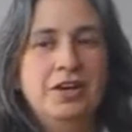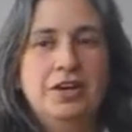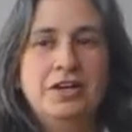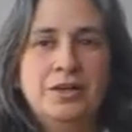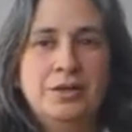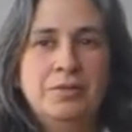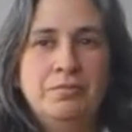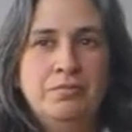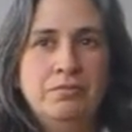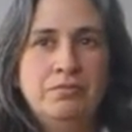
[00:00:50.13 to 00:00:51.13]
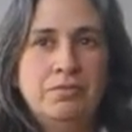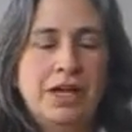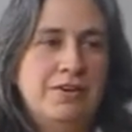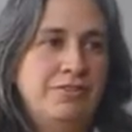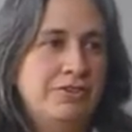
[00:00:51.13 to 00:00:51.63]

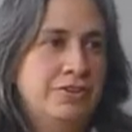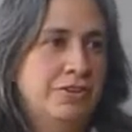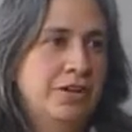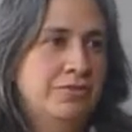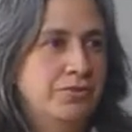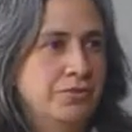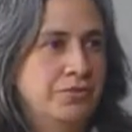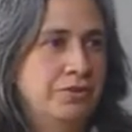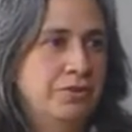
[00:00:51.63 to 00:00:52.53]
have different levels